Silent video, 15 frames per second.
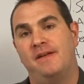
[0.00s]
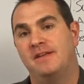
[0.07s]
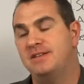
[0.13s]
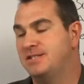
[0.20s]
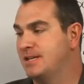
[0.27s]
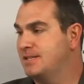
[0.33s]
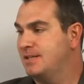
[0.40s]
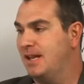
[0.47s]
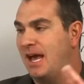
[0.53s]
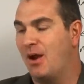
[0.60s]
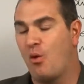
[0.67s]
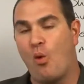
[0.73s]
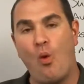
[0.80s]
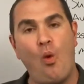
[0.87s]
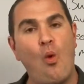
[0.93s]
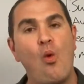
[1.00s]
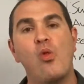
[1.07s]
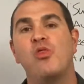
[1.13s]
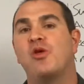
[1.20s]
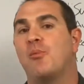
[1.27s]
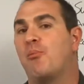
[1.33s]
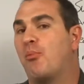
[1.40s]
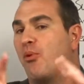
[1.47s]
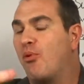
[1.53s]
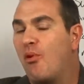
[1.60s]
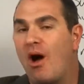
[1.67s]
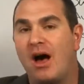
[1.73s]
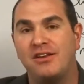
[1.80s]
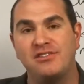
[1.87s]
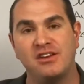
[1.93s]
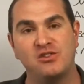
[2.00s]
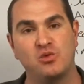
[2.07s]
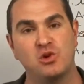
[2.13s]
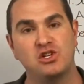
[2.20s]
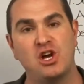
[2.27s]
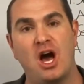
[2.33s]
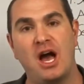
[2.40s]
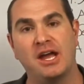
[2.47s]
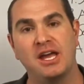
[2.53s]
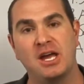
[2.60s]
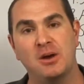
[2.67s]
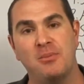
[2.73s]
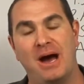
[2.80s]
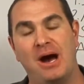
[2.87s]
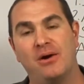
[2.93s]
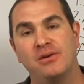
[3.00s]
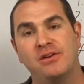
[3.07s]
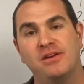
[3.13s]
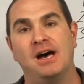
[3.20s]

just like the process we're talking about